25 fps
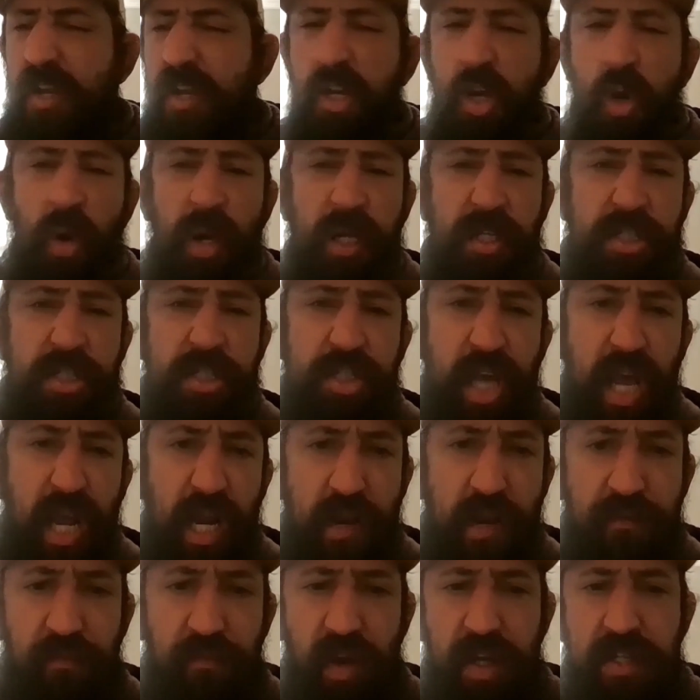you know, I
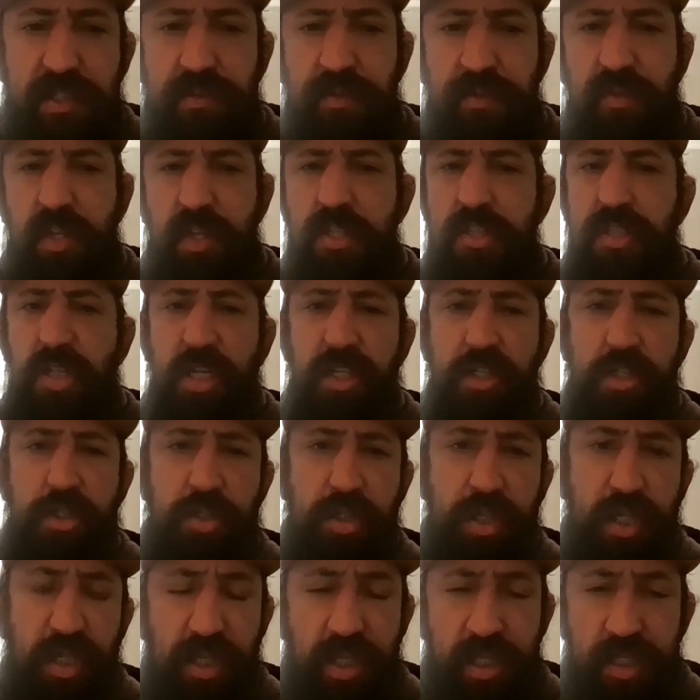sacrificed for this, I
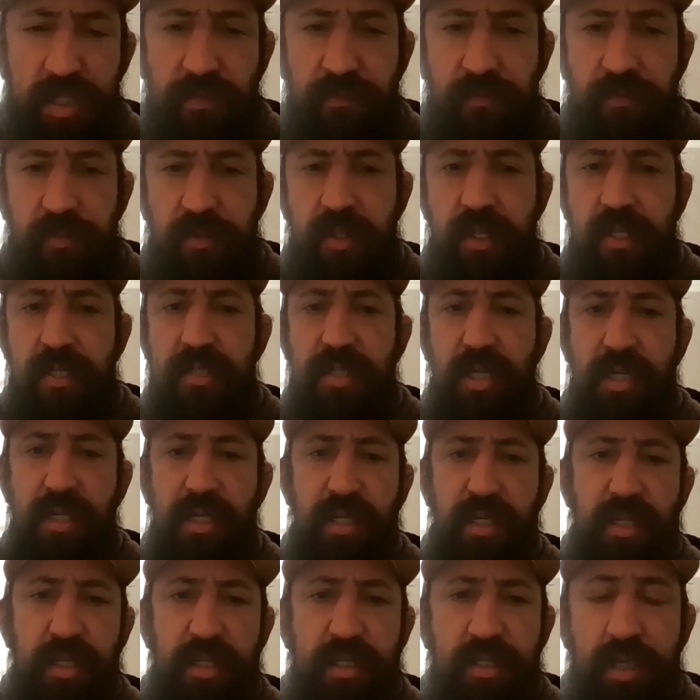did this for this,
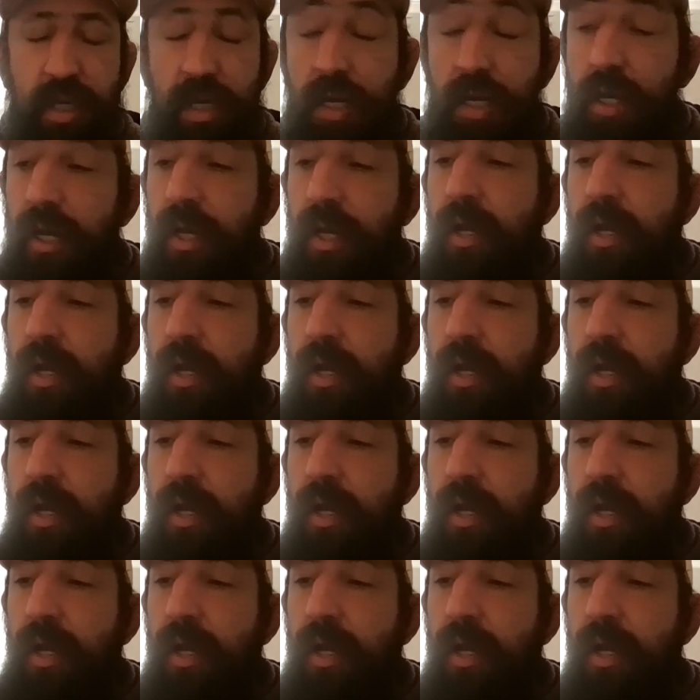I did this.